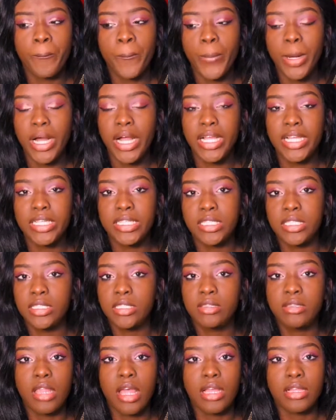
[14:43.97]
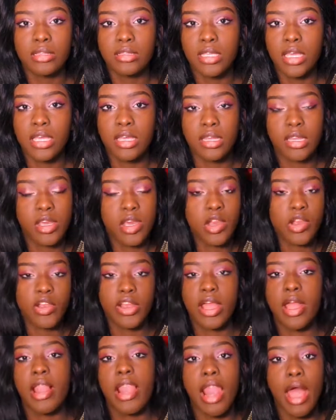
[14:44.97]
but it's still, like, taking the
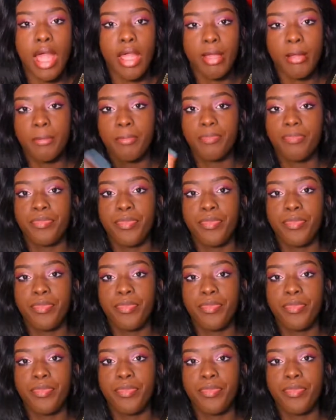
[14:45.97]
internet, like,